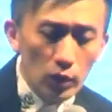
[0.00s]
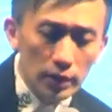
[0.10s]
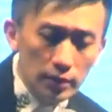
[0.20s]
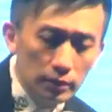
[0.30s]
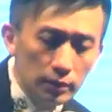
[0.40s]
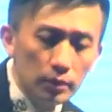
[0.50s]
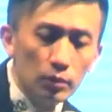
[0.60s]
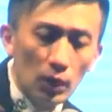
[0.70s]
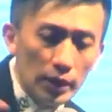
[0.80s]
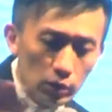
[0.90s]
you earn
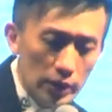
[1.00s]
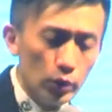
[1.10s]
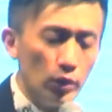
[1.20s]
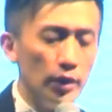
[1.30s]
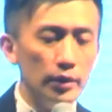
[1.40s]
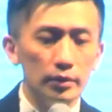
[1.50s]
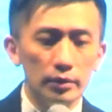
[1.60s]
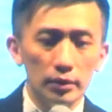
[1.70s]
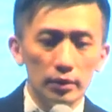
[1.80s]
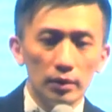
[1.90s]
what you need to
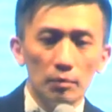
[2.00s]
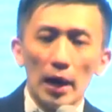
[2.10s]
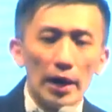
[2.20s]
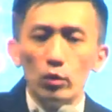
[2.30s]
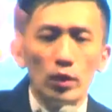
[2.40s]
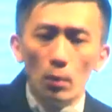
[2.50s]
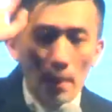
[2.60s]
earn, but I don't want to